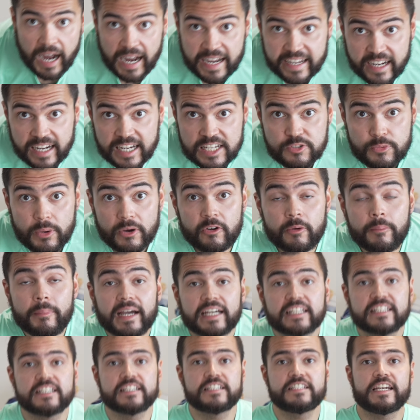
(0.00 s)
Hi guys, welcome
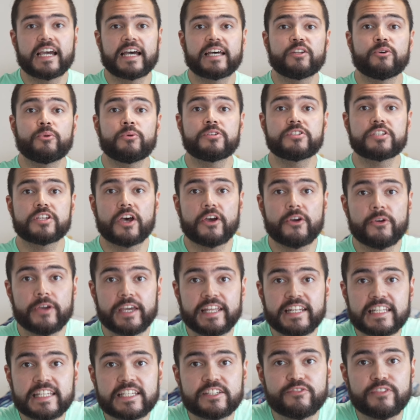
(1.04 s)
back to the channel. So
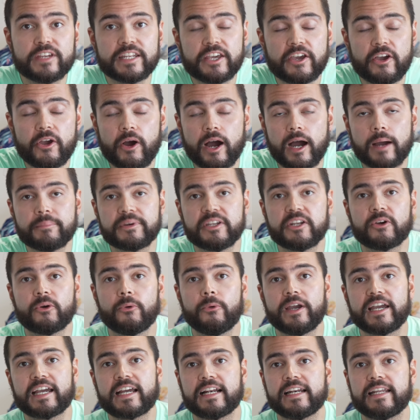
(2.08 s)
in this video, I'm gonna
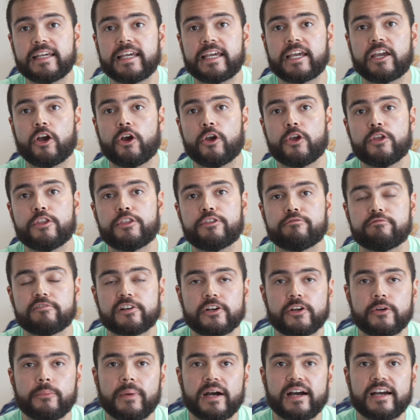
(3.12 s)
quickly go
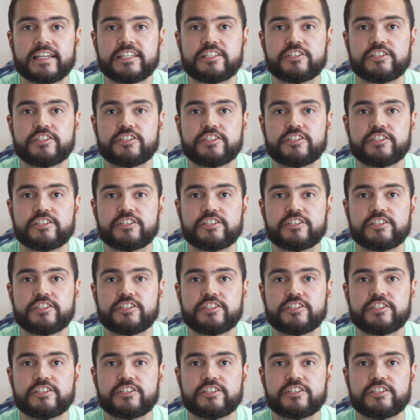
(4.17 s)
through my